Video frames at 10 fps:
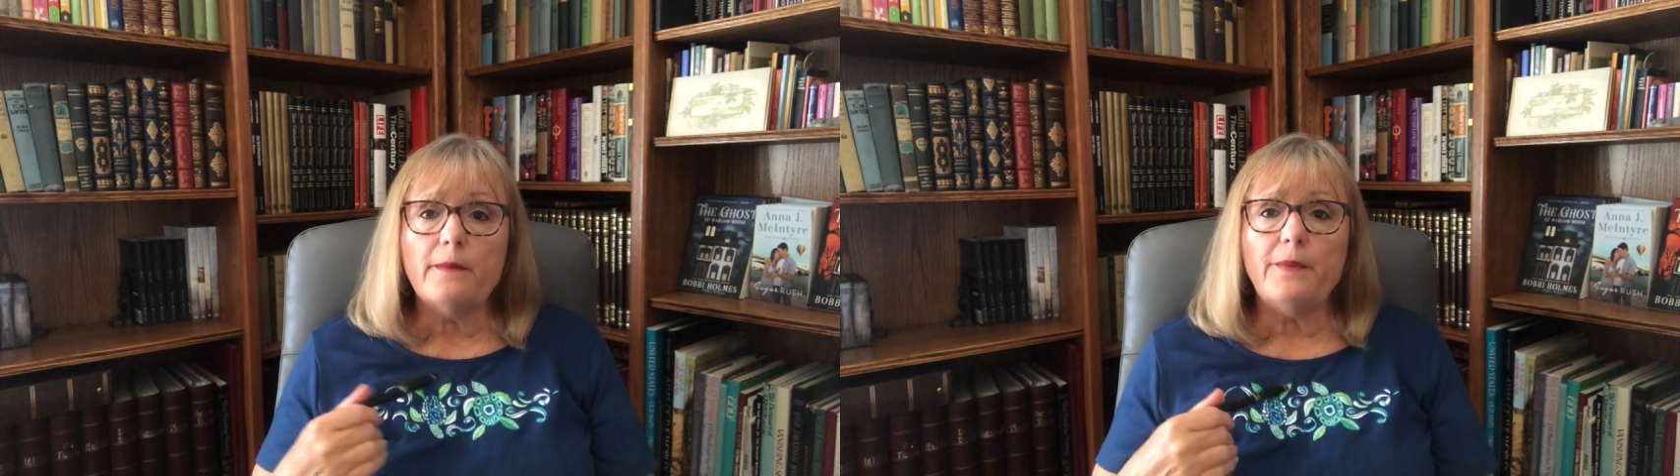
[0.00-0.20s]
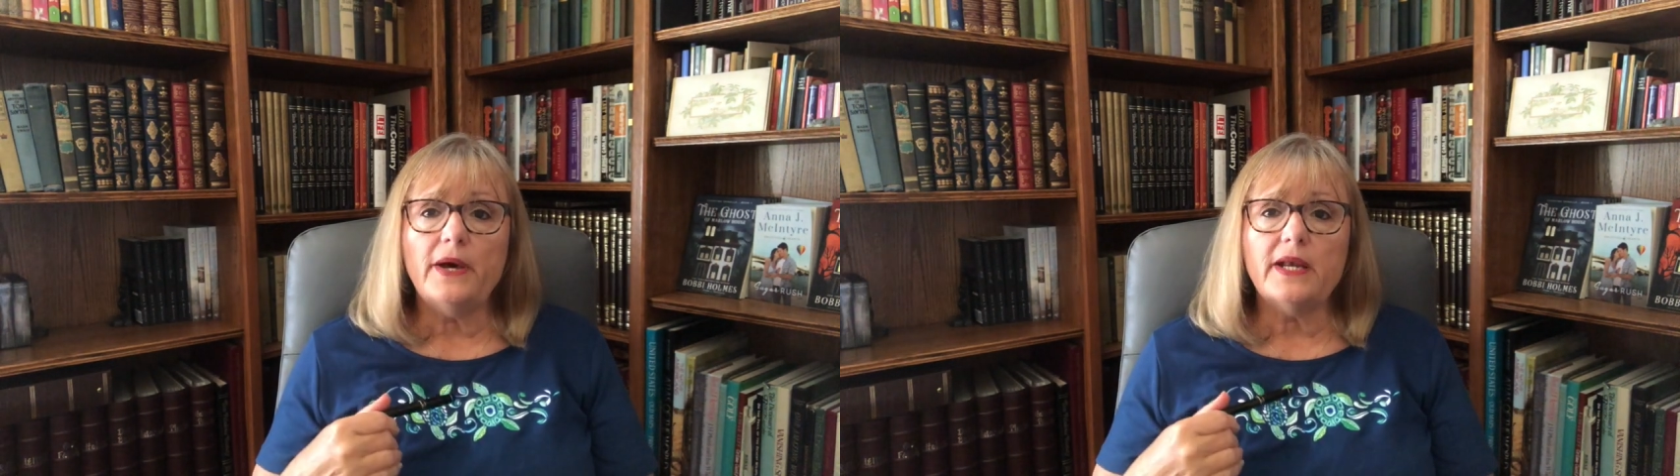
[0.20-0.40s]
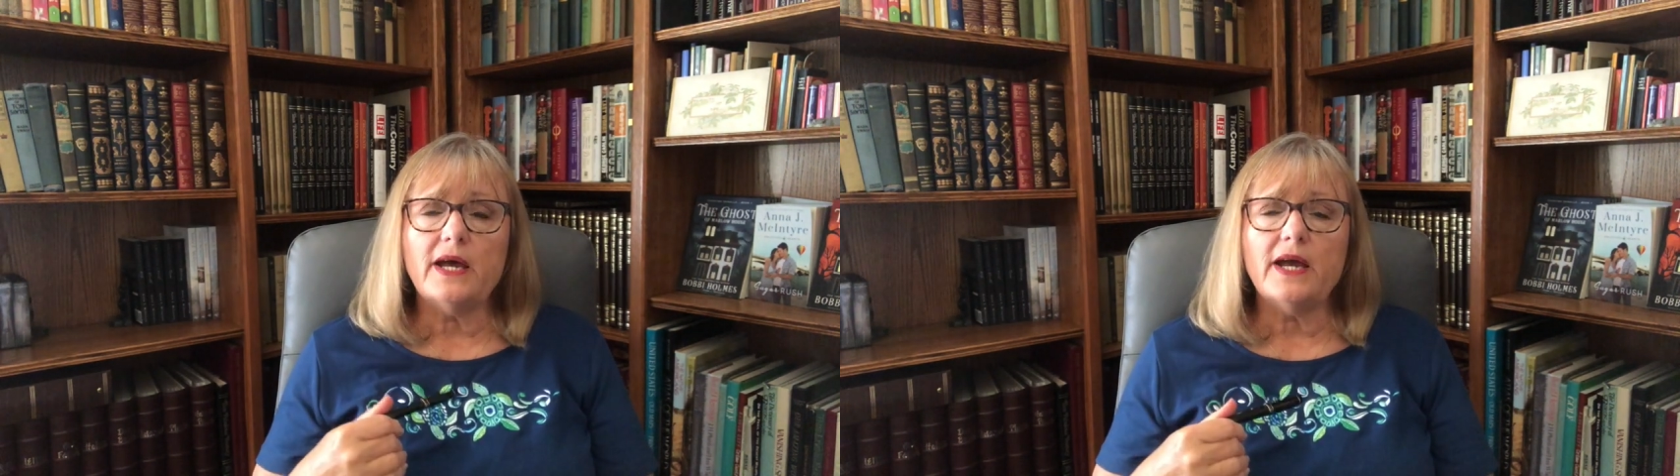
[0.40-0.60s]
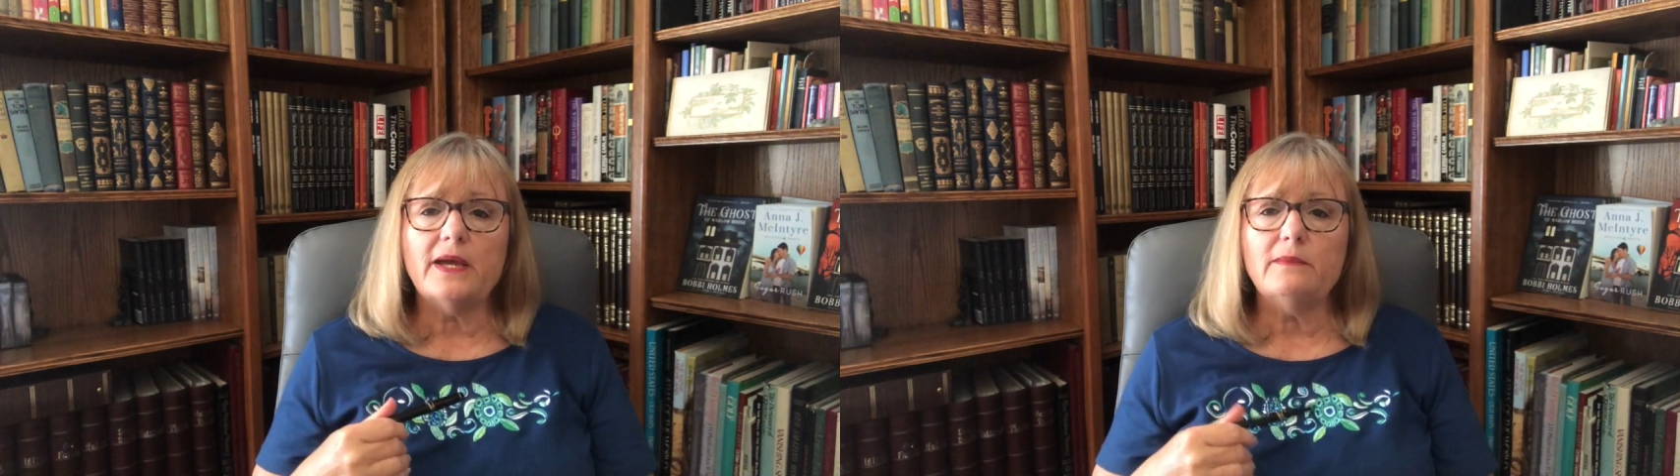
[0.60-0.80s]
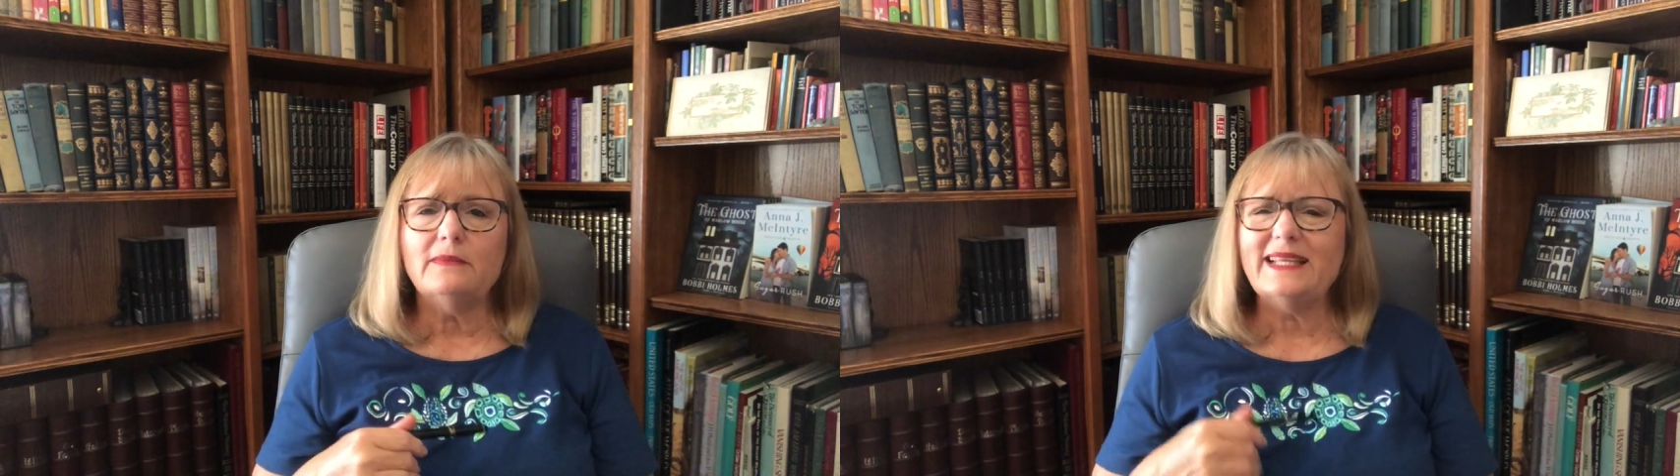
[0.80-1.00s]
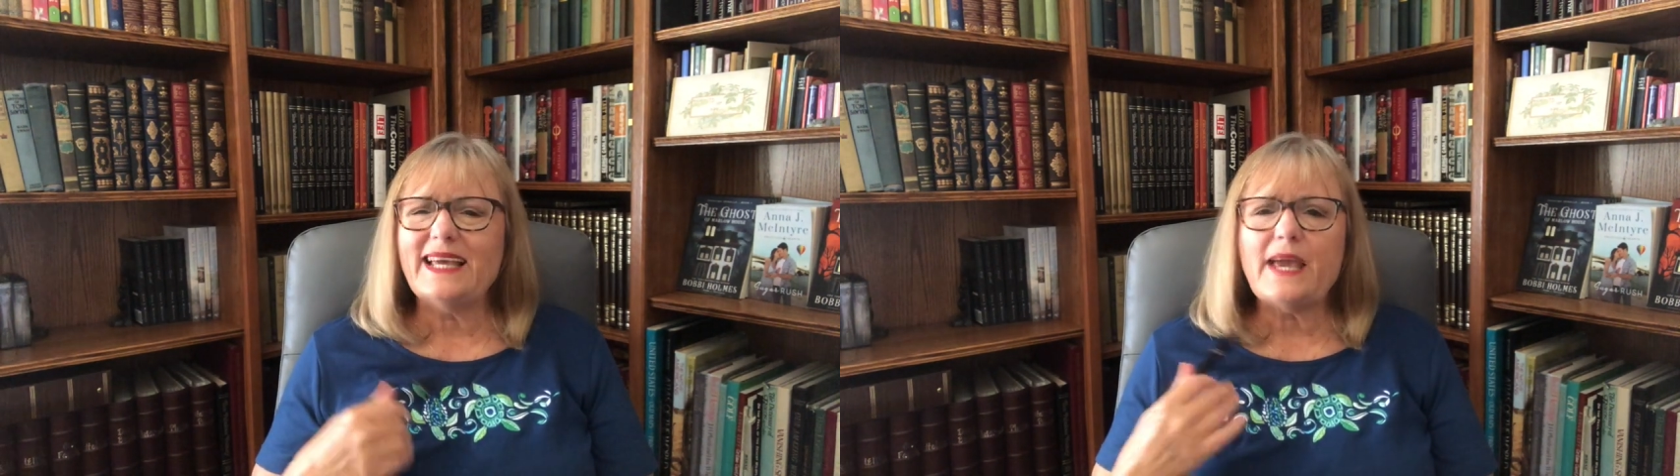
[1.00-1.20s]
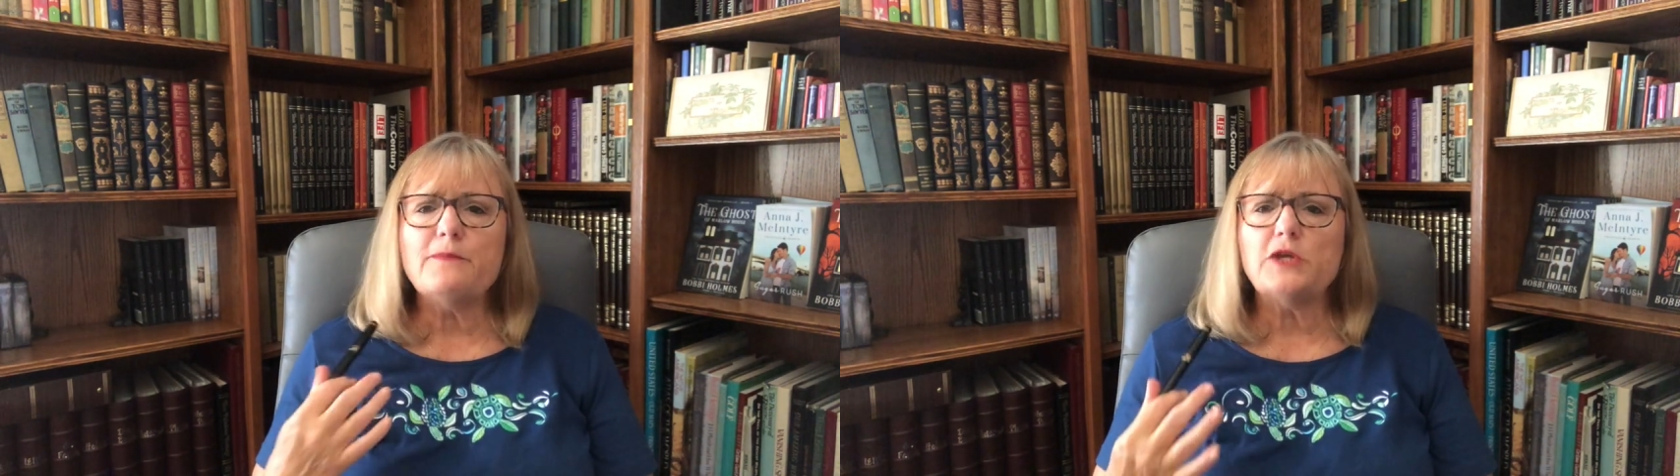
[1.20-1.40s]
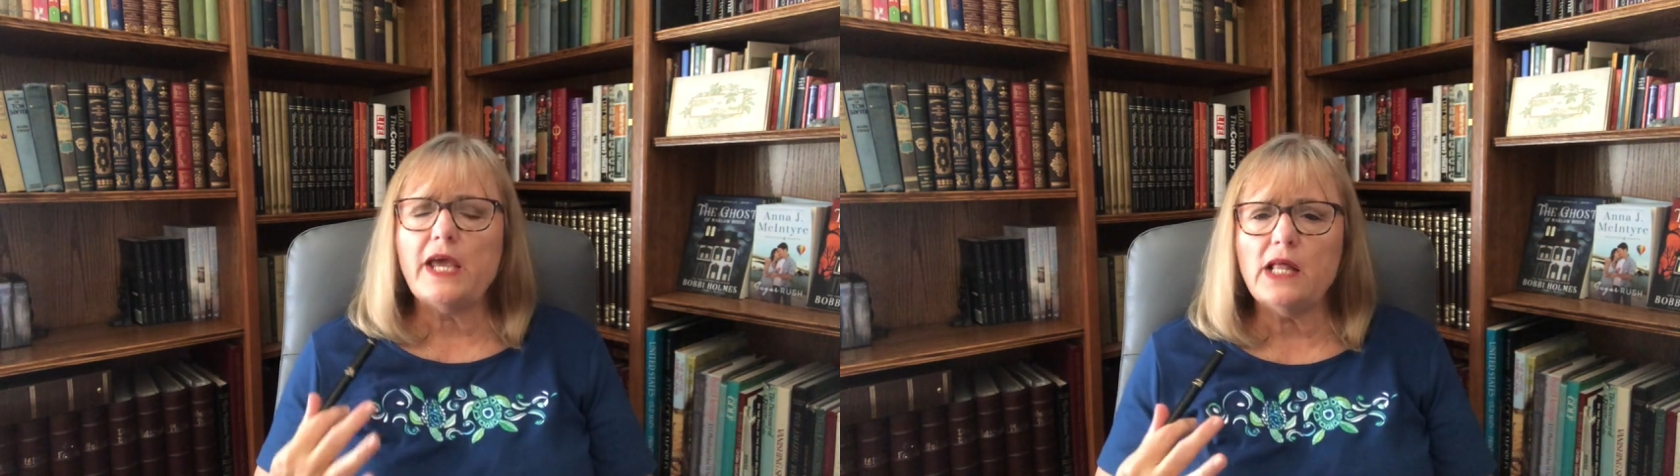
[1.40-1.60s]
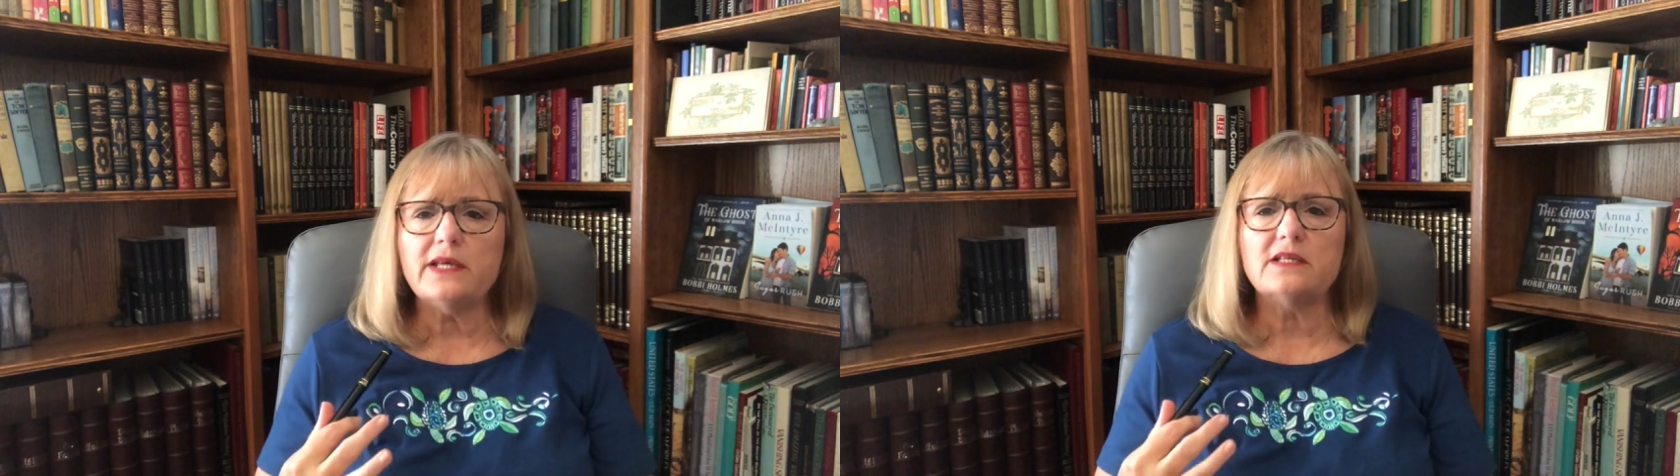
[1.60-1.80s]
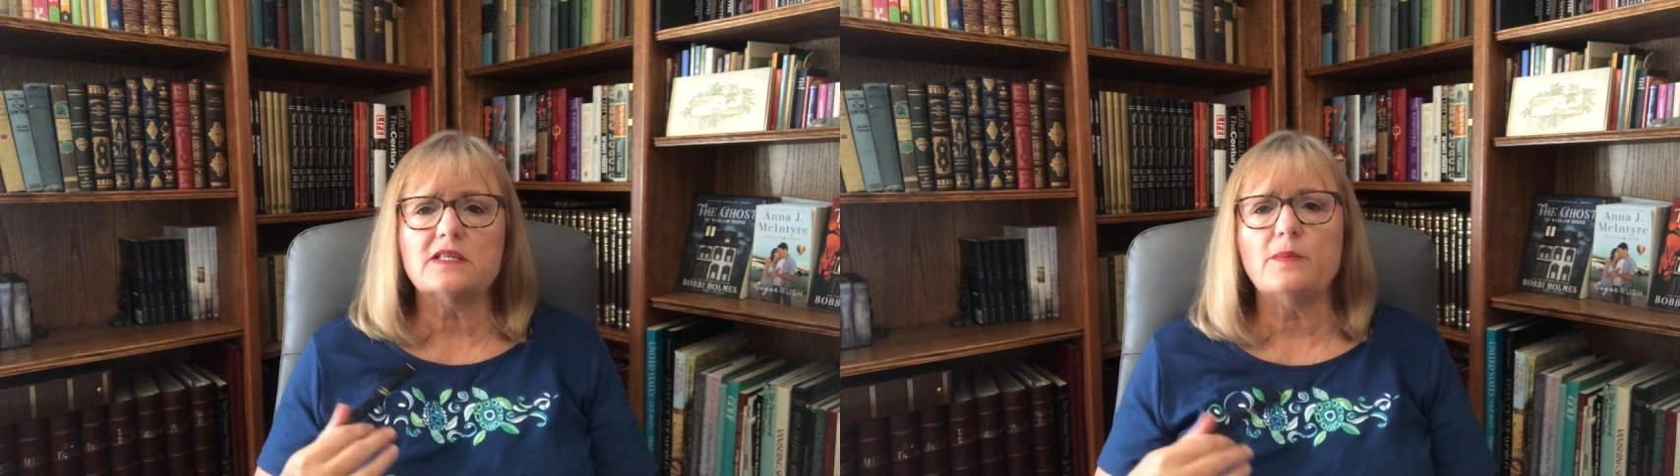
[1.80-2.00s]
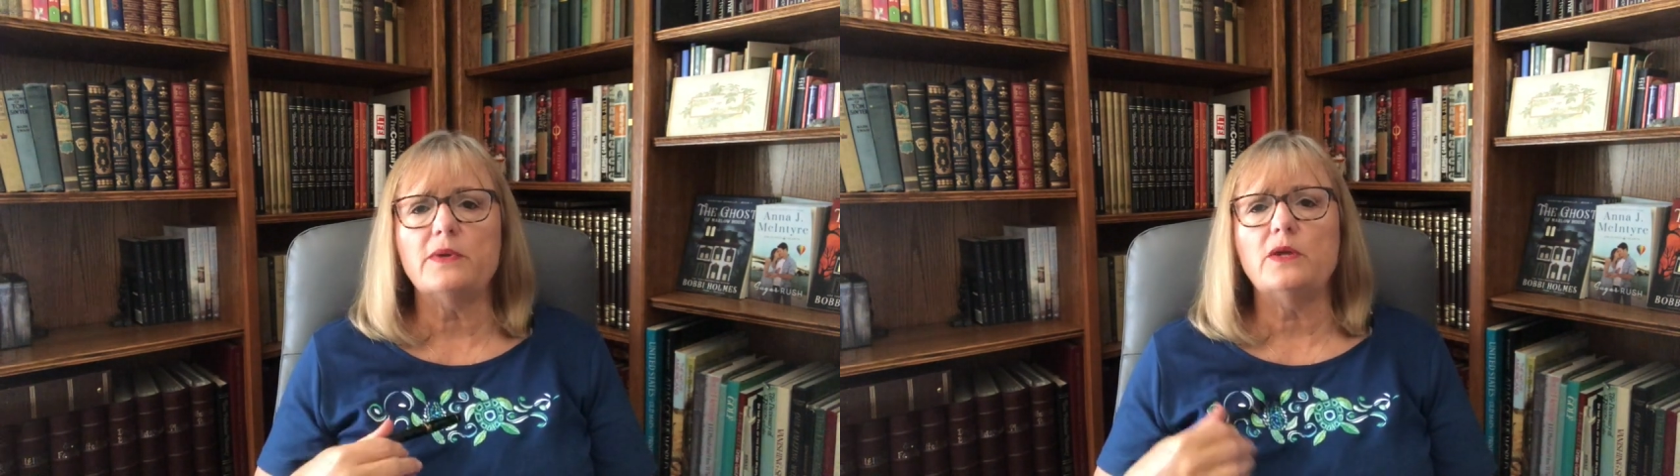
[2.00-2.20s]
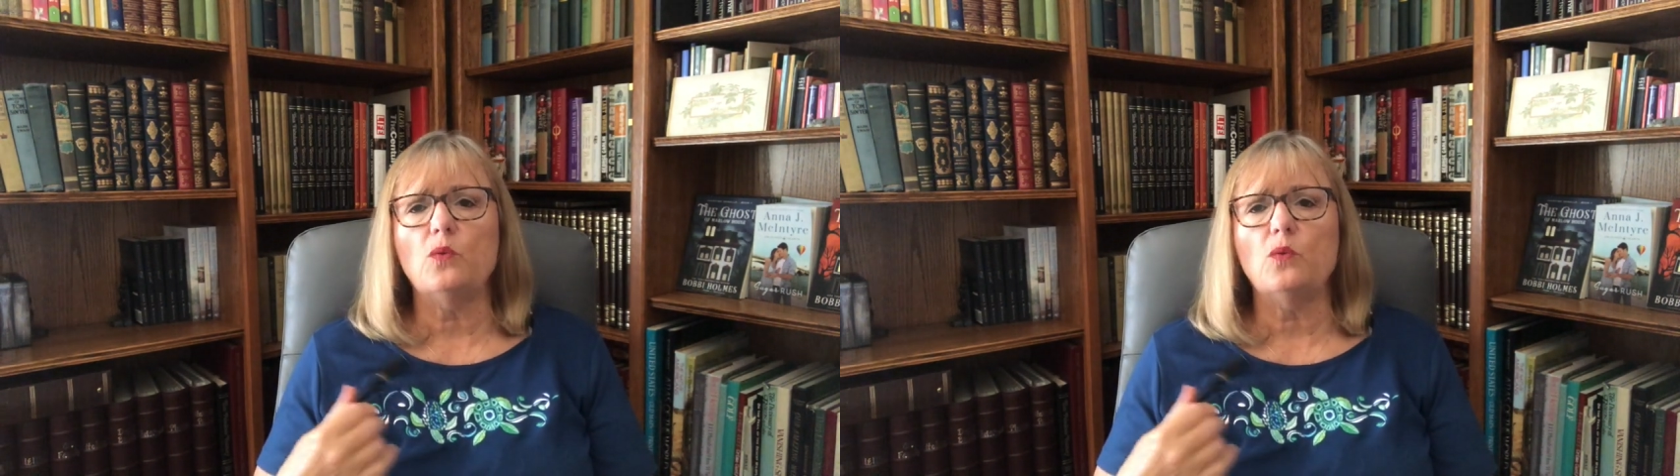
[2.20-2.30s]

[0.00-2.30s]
but I'm telling somebody